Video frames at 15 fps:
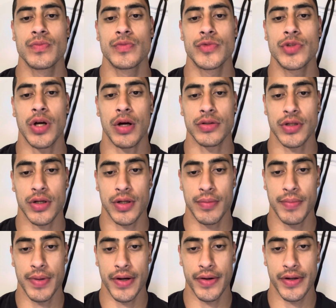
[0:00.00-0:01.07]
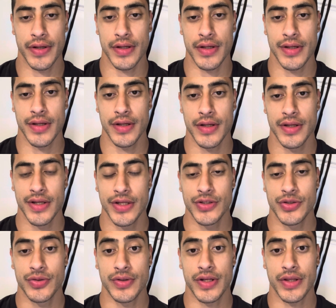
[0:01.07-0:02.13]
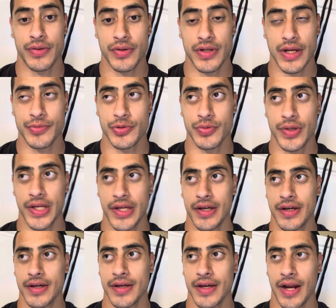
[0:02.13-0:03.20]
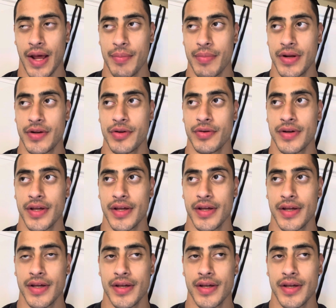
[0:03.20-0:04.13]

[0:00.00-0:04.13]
Chong talk about doing it 3 times a week, and I've been doing it